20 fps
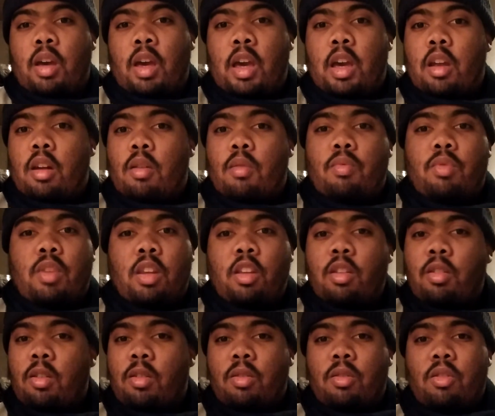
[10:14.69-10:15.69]
And
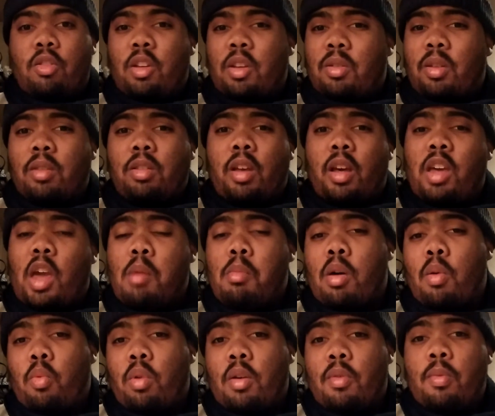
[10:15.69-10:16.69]
this is just something I came
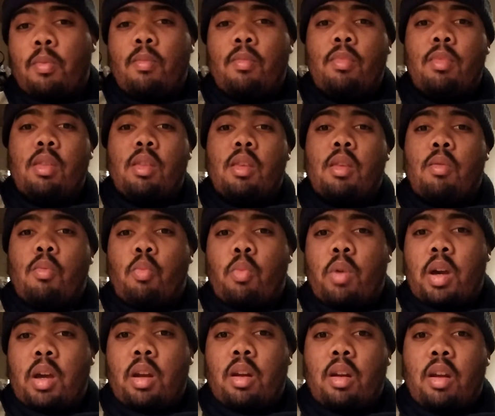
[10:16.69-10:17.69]
up with
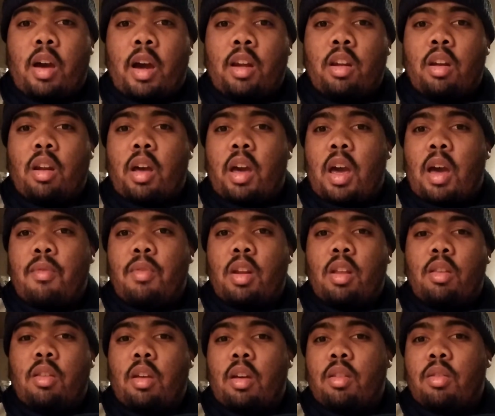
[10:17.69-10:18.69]
when I did not have
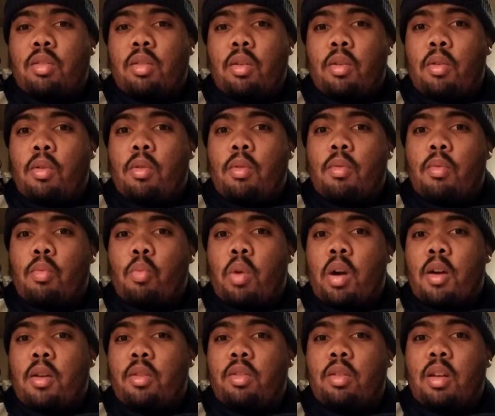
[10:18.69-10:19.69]
anything to
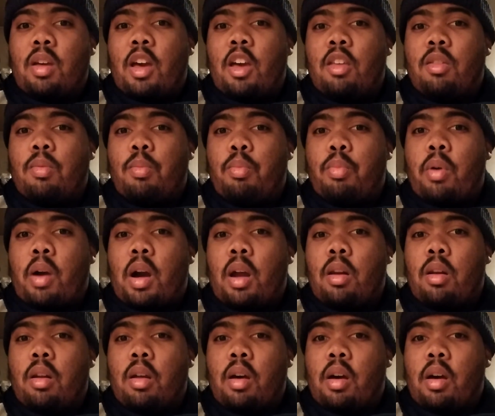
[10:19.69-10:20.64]
wear to the ace pride.